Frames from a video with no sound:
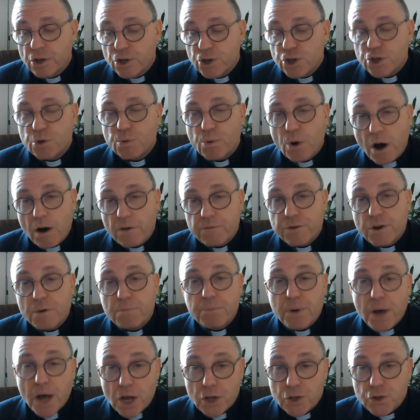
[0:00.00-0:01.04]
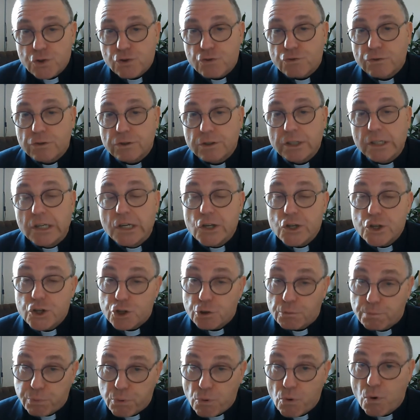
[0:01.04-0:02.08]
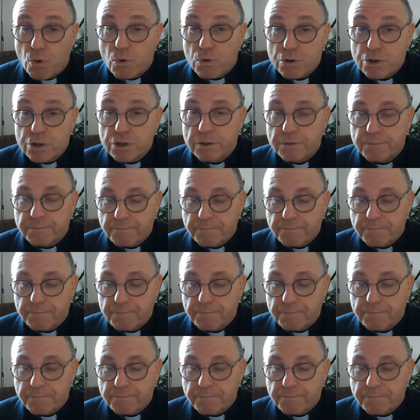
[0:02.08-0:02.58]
to offer pastoral support.